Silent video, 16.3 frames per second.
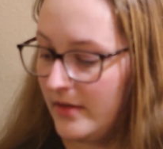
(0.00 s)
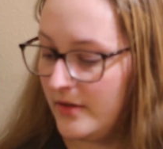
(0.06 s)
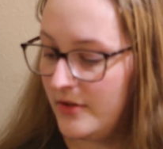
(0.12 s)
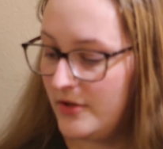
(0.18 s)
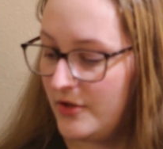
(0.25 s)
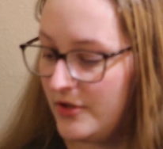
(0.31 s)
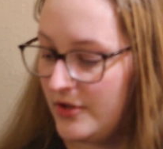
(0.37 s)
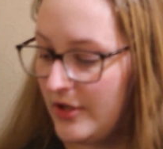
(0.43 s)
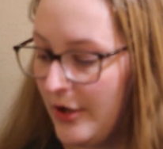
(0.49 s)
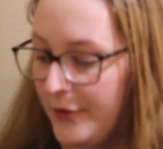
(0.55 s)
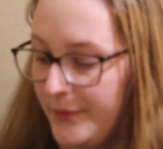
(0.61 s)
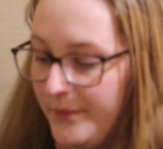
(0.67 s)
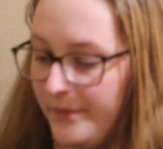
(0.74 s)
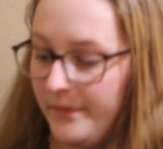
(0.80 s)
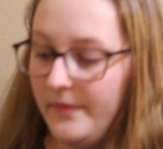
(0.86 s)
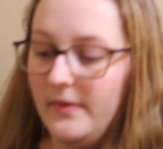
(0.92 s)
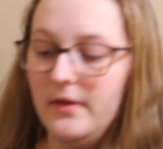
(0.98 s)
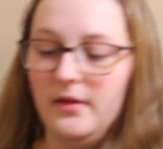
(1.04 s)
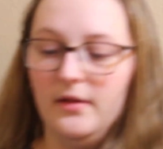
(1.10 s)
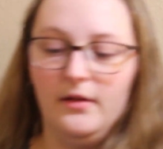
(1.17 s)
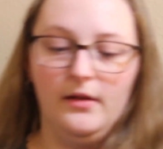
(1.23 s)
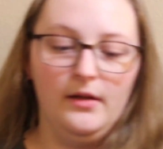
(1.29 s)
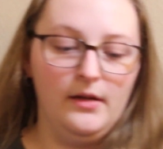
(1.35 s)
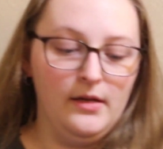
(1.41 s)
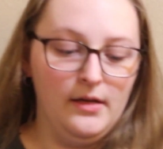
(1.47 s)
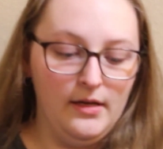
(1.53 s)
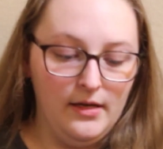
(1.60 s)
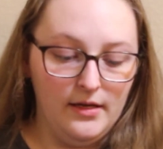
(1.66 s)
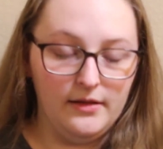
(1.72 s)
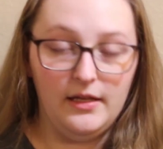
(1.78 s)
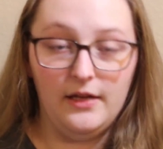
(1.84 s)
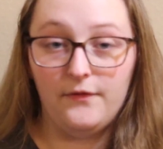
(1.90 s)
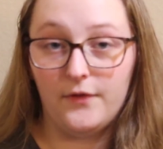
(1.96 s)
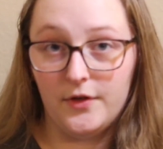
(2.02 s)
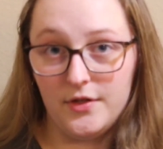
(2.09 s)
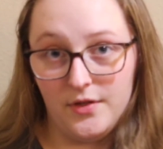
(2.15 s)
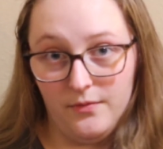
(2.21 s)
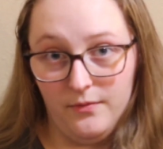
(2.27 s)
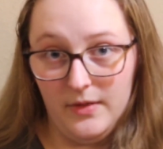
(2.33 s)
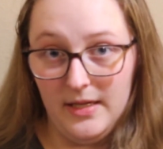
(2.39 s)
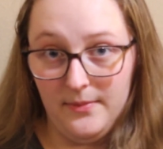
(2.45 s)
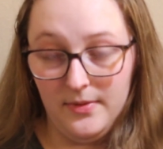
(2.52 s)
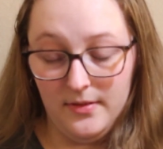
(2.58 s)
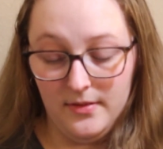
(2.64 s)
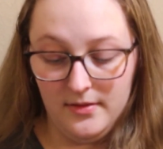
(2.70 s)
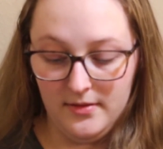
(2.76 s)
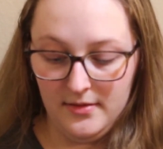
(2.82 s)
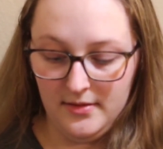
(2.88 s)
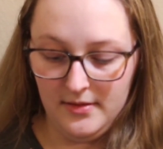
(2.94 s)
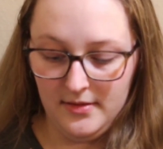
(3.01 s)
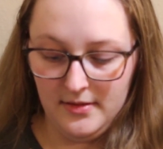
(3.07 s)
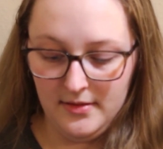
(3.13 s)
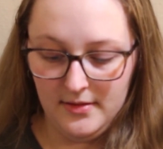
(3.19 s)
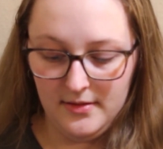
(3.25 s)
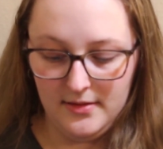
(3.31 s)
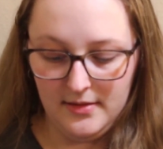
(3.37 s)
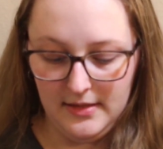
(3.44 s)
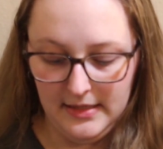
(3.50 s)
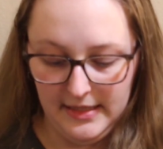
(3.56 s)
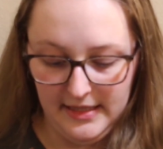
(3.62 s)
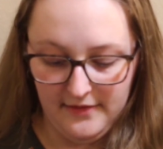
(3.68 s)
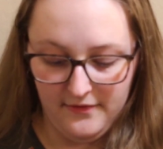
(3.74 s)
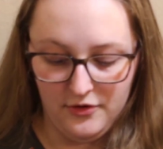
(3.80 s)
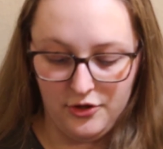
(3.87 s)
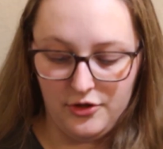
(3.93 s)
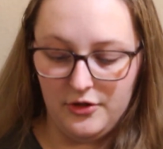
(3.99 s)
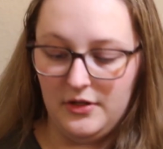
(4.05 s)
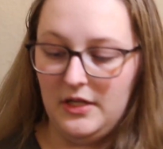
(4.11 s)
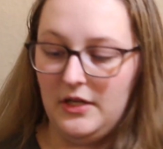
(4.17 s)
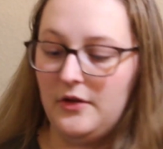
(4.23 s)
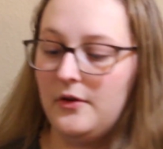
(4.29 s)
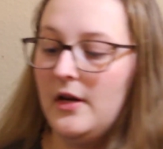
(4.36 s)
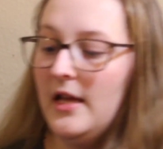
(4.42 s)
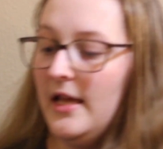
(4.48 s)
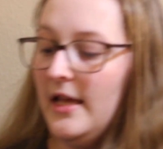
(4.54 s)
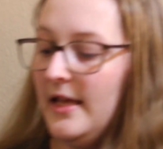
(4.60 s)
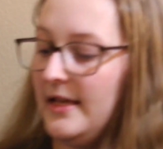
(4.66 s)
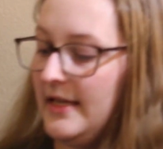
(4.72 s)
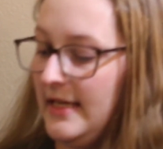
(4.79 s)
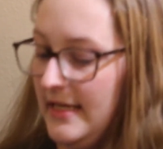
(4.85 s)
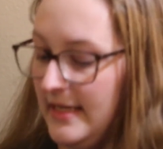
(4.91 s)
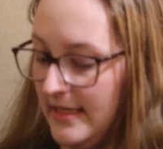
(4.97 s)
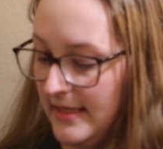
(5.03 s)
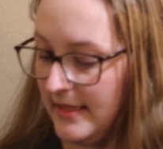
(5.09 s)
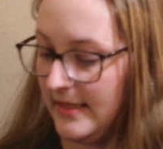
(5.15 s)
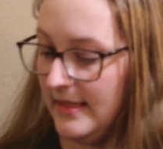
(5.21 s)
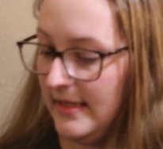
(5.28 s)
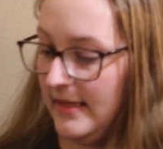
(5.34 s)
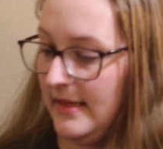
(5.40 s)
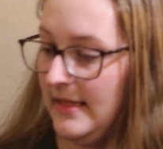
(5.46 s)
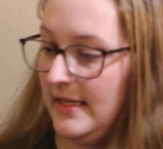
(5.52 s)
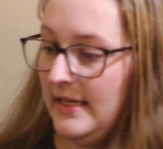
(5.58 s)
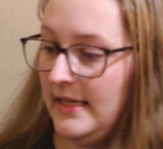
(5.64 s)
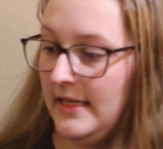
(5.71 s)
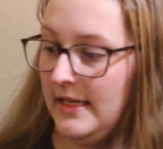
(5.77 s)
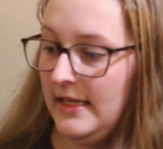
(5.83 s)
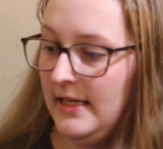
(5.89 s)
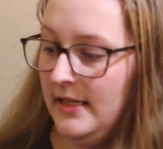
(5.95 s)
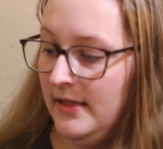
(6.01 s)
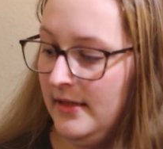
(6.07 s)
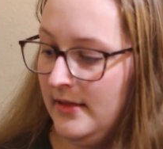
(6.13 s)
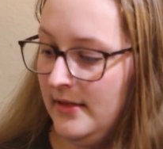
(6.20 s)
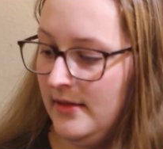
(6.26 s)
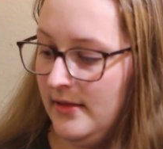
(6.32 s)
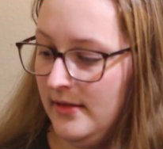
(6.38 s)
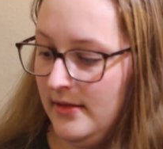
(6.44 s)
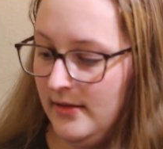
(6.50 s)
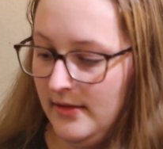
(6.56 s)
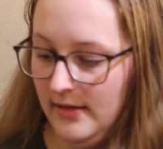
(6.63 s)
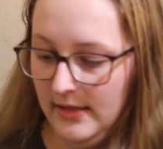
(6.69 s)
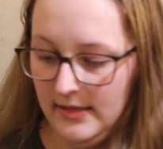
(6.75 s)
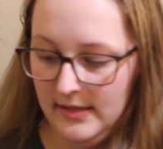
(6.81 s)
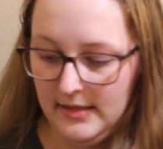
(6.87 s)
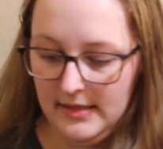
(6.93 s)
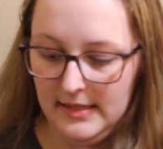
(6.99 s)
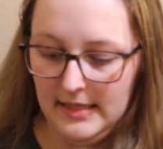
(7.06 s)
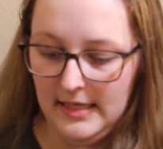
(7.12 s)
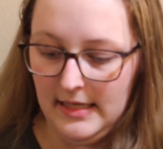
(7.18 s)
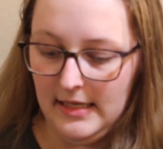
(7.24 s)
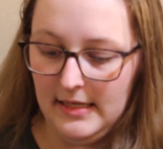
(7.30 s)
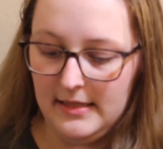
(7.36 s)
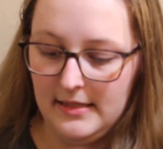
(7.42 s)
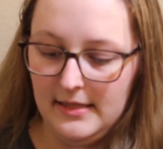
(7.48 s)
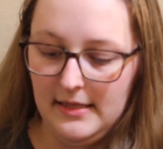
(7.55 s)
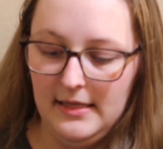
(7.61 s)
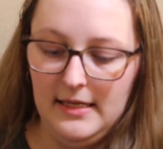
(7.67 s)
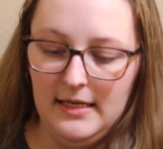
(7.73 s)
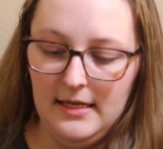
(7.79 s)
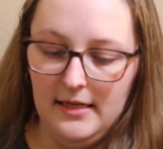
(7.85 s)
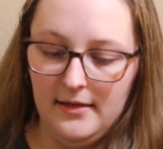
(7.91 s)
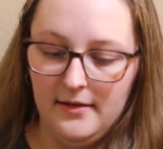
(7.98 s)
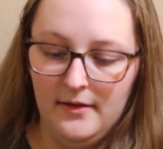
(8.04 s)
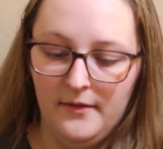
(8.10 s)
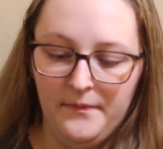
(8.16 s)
So the first WIP that I have to show you is the, let's see, it's the